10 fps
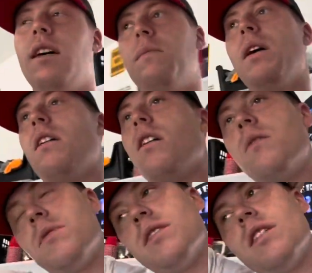I'm not
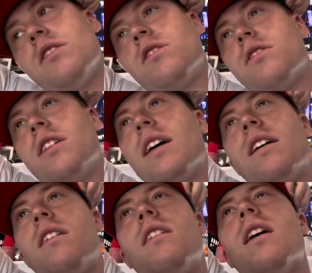100% sure
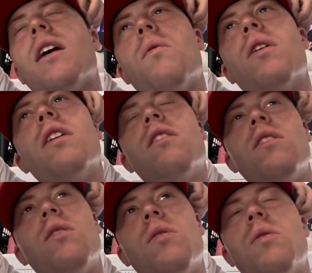yet. I want to
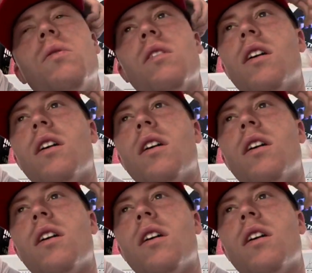do